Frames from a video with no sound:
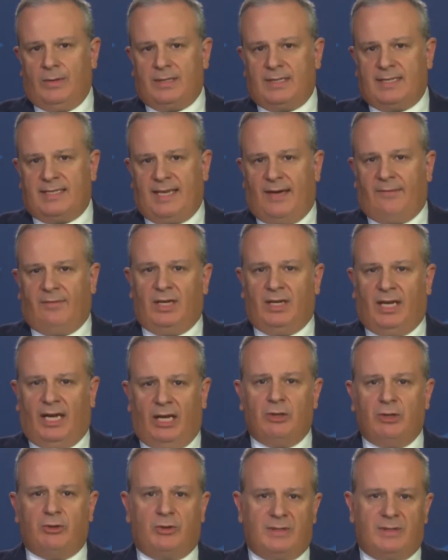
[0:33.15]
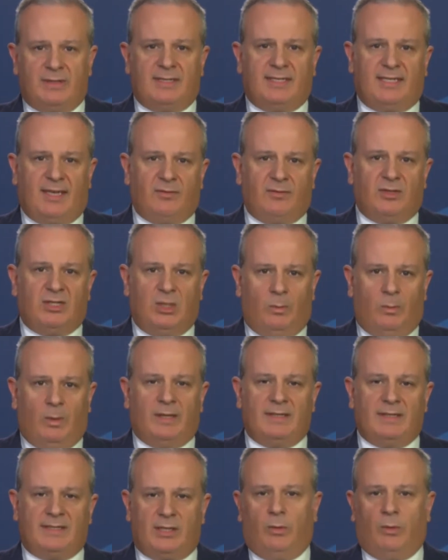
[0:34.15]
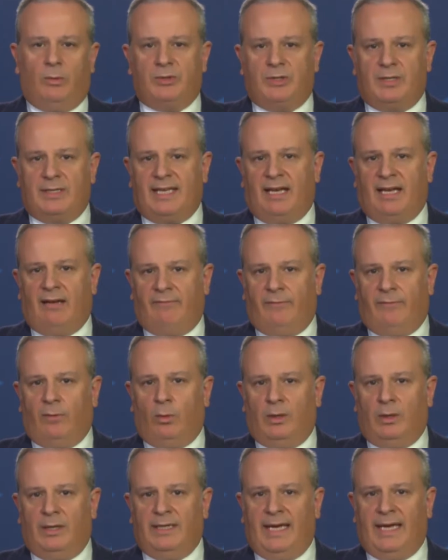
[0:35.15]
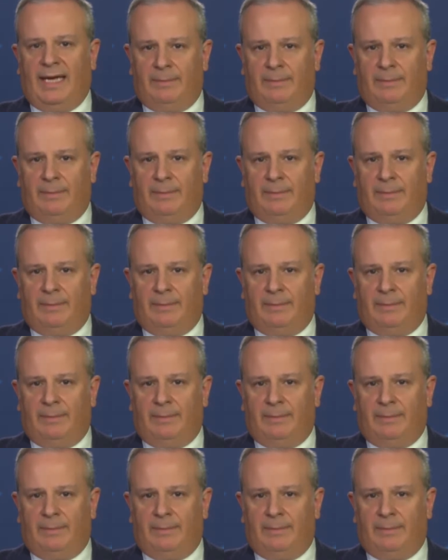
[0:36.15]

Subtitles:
771 soldiers have fallen